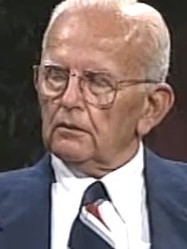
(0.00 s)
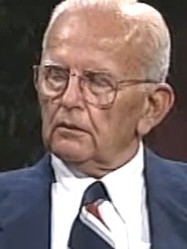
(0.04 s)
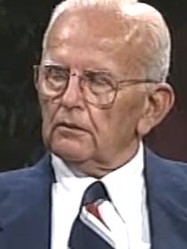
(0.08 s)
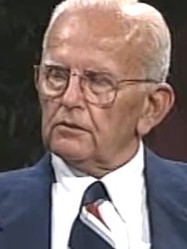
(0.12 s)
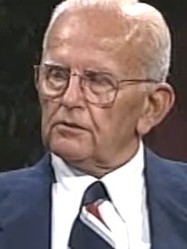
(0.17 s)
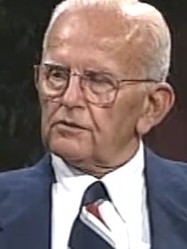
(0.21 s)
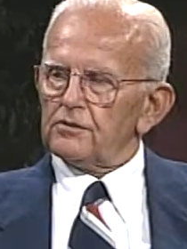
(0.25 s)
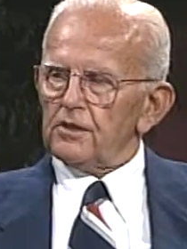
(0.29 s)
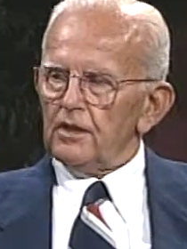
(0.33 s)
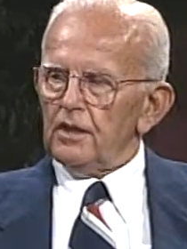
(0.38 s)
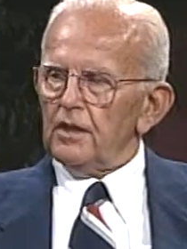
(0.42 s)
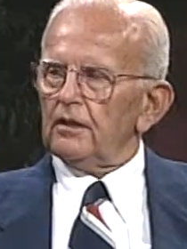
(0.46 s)

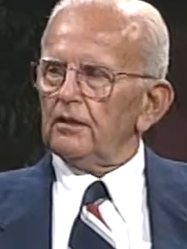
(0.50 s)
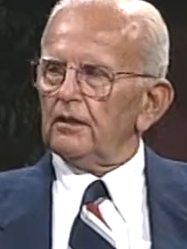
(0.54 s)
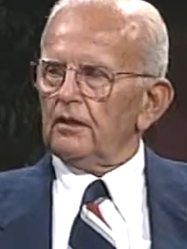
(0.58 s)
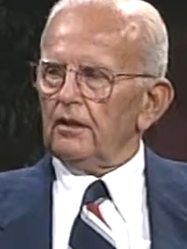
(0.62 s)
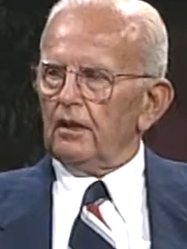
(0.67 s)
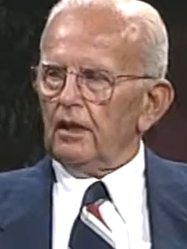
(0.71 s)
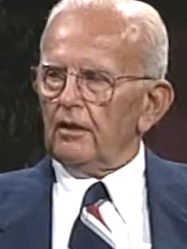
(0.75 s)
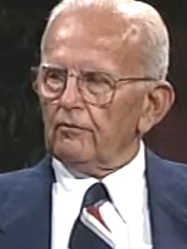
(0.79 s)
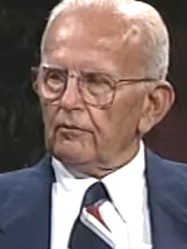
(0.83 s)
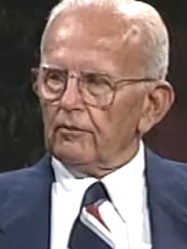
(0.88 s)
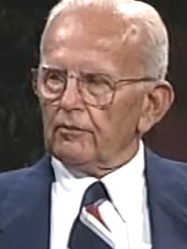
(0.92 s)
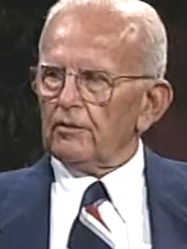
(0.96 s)
seeing that
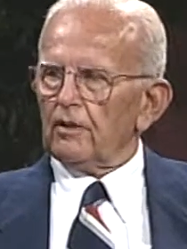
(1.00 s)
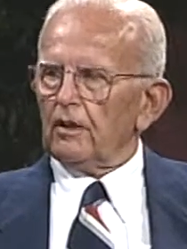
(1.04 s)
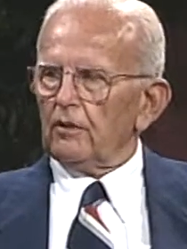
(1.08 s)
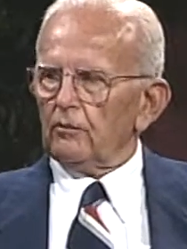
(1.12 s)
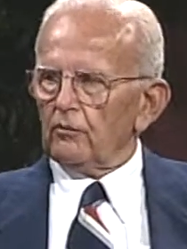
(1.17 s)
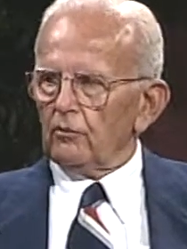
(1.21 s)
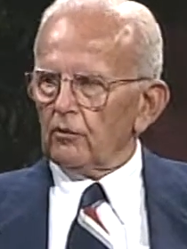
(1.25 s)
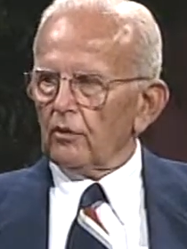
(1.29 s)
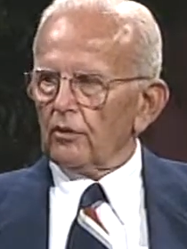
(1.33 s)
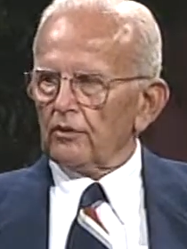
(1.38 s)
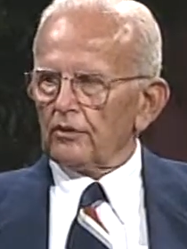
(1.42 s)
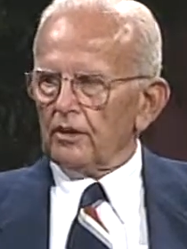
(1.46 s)
everything
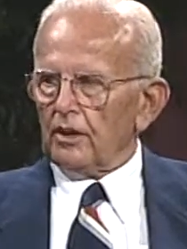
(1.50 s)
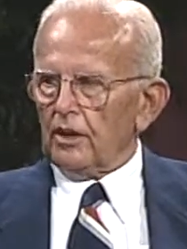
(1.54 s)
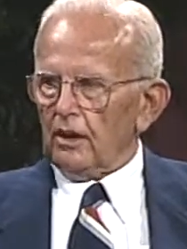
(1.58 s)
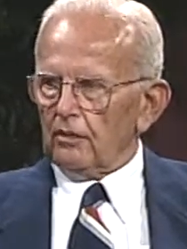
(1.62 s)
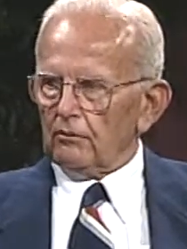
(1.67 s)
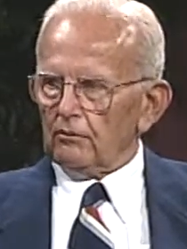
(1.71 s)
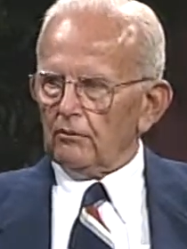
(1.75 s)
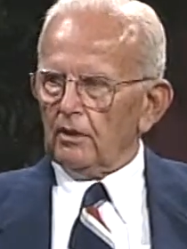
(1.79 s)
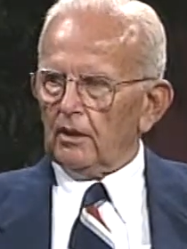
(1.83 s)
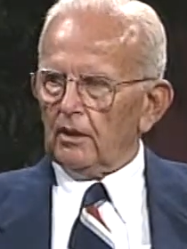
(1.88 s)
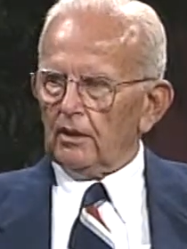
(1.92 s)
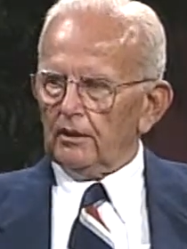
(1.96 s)
worked out
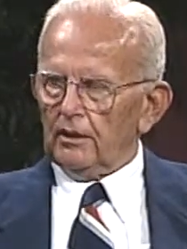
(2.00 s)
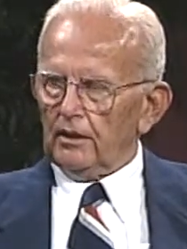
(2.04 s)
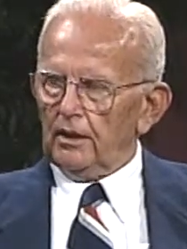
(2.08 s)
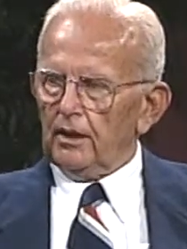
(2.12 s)
right.